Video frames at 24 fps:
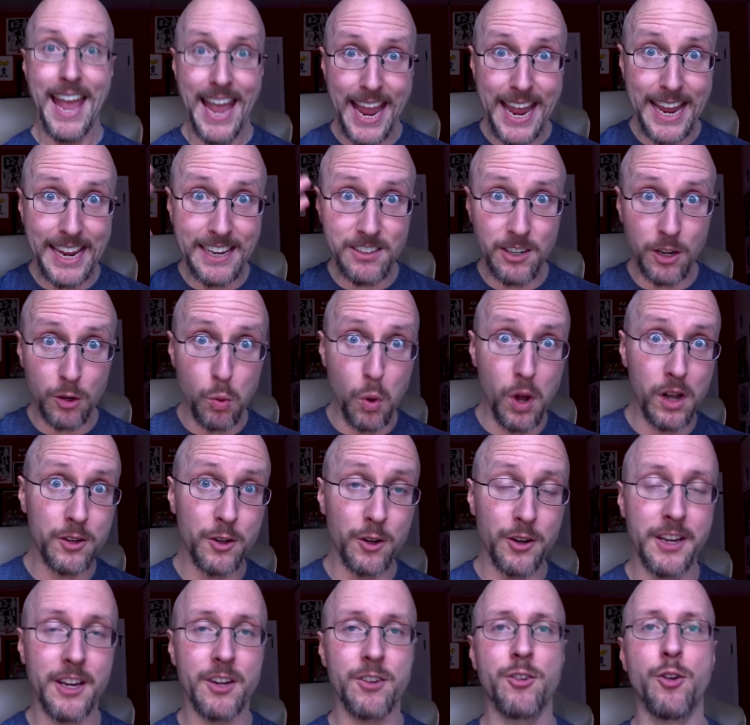Hey, Doug
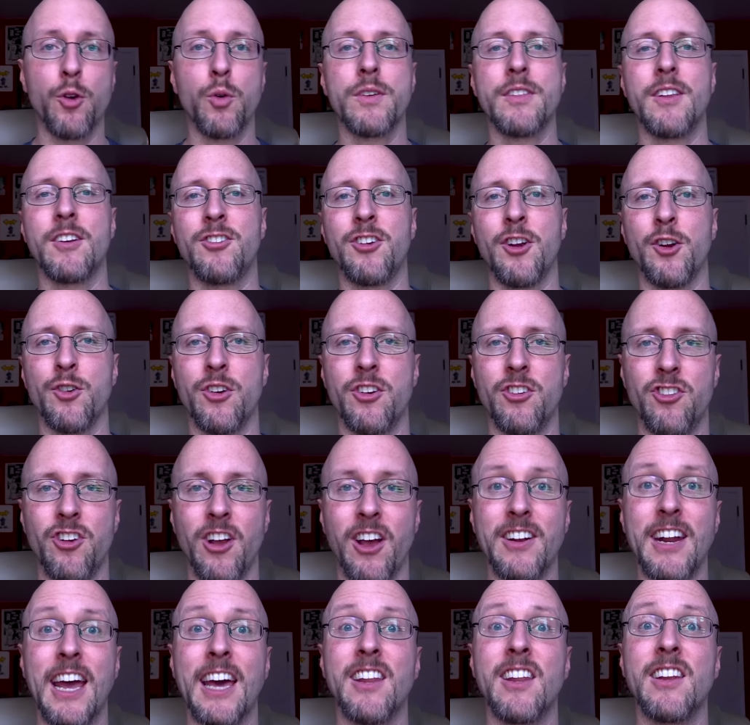Walker here doing the charity
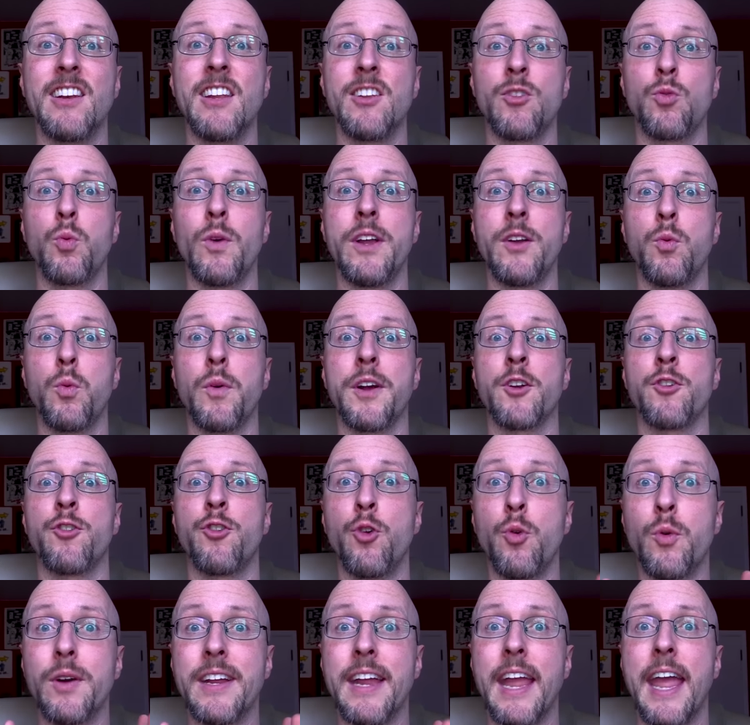shoutout, and this week we are
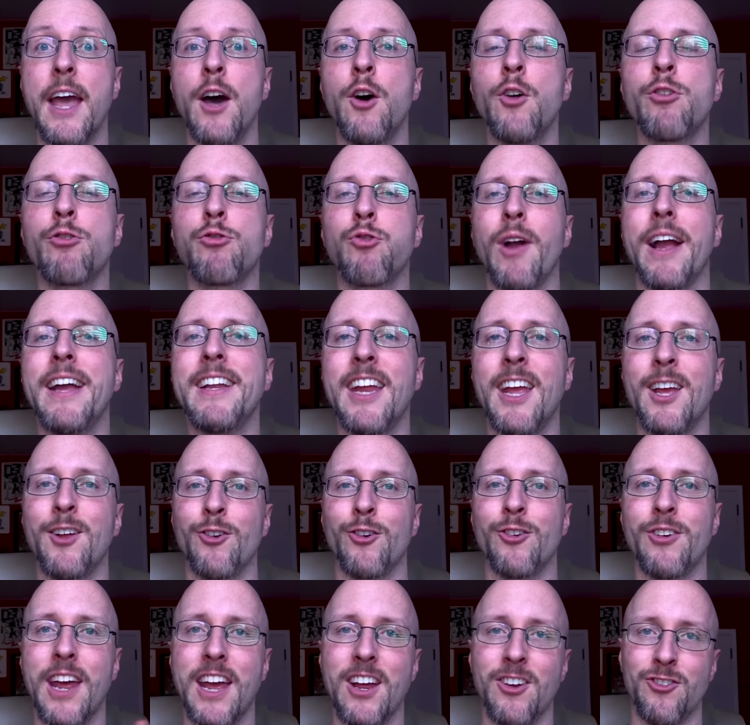doing HealthRight
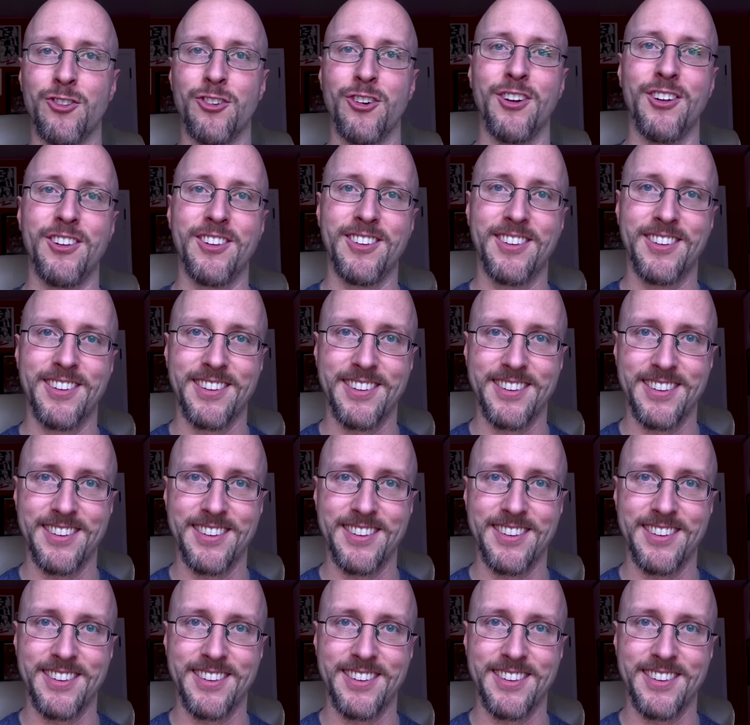International.